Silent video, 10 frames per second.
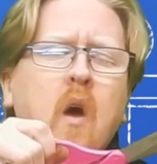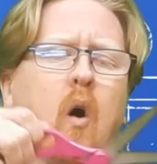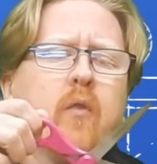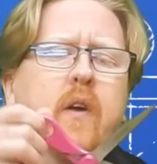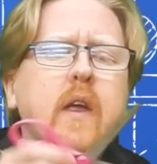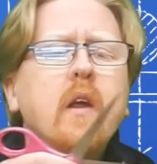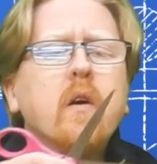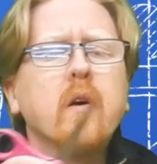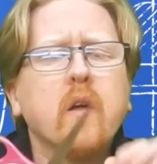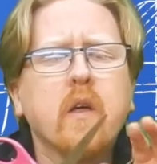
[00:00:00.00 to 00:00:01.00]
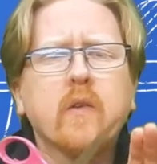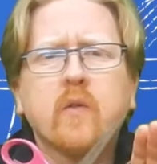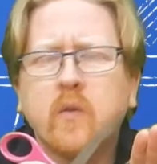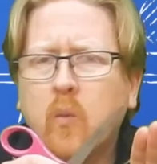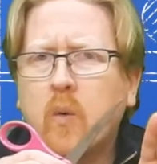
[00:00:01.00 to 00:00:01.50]
Over here
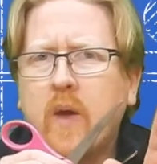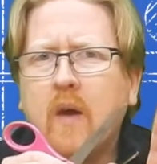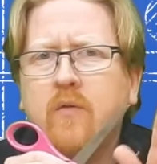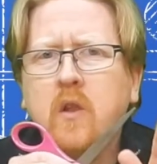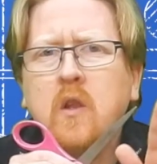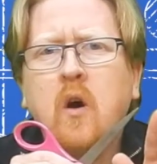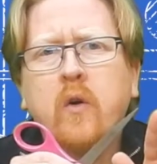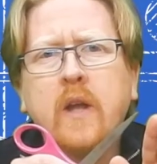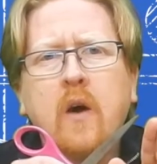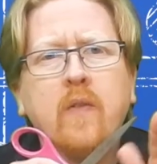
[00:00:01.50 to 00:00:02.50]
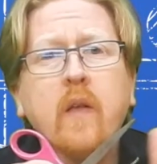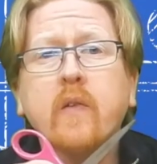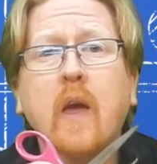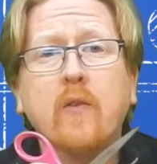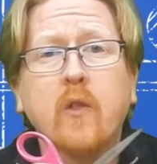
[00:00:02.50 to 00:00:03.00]
is where we have the load. Now in
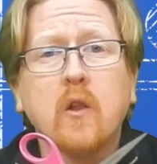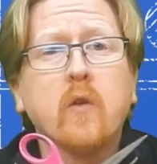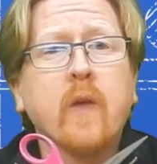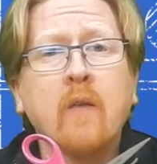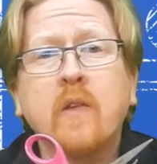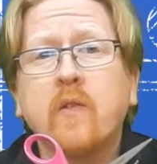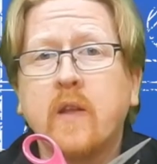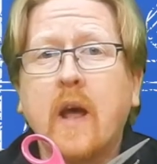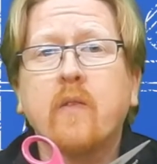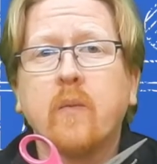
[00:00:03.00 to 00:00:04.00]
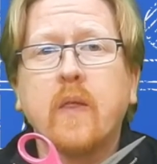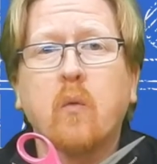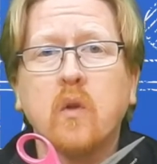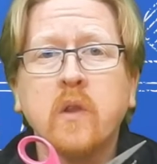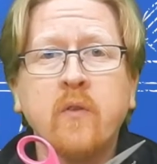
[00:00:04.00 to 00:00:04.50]
this case, the load's obviously not something that
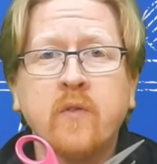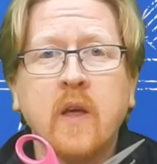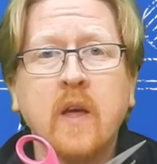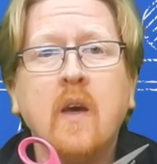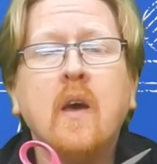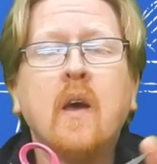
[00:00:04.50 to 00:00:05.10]
we're lifting.